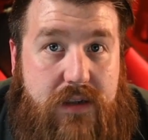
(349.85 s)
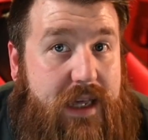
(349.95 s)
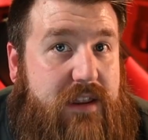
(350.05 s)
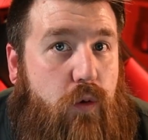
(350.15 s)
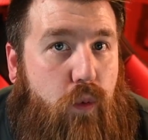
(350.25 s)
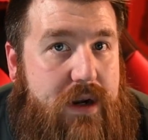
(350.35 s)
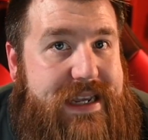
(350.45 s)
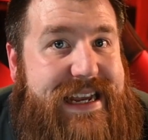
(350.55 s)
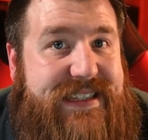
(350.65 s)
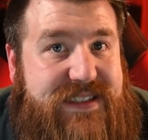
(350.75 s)
like the one
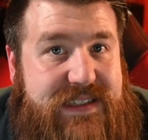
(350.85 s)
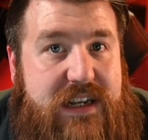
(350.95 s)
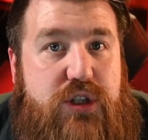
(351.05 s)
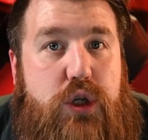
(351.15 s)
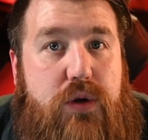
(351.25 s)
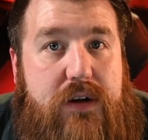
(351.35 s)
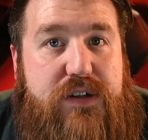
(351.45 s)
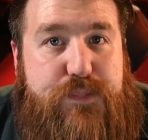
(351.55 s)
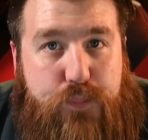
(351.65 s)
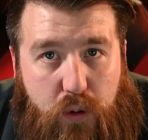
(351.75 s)
he had seen two
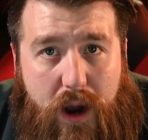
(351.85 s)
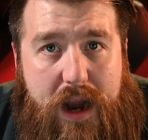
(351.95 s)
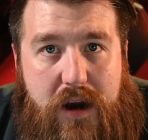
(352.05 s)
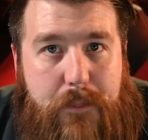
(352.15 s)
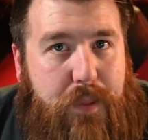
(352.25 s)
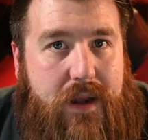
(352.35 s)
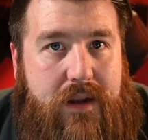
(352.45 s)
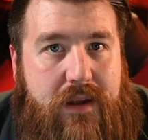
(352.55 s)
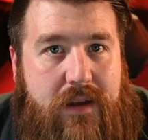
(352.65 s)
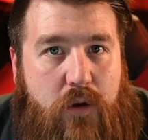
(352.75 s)
years prior, but
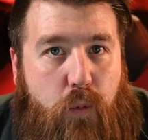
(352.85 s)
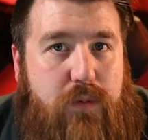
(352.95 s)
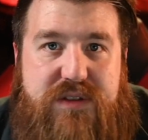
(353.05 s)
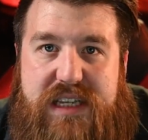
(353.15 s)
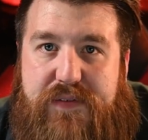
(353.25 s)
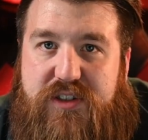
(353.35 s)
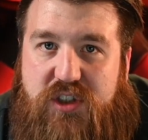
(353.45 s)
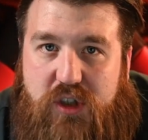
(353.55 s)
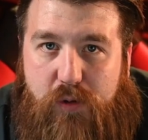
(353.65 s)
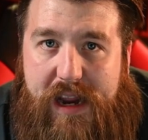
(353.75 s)
what was even
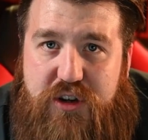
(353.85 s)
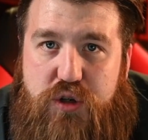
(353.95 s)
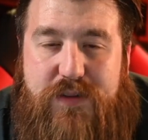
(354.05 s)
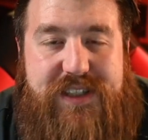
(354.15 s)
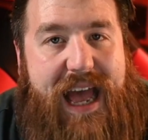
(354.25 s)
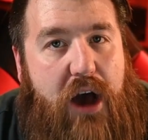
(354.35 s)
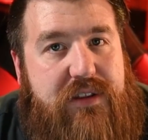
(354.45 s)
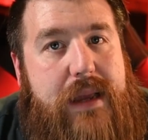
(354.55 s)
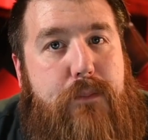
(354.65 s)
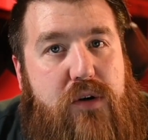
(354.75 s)
stranger was
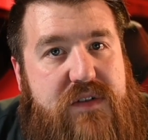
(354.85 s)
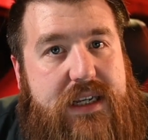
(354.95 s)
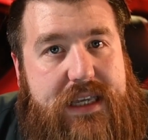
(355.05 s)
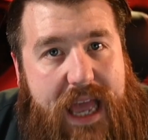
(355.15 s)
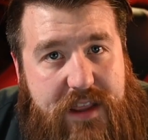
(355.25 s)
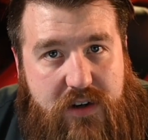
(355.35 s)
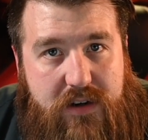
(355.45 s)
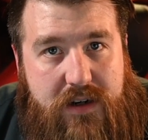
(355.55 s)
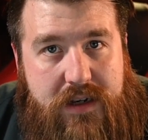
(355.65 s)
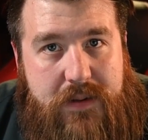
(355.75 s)
how they moved
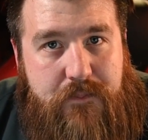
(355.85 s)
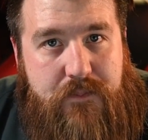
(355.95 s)
together.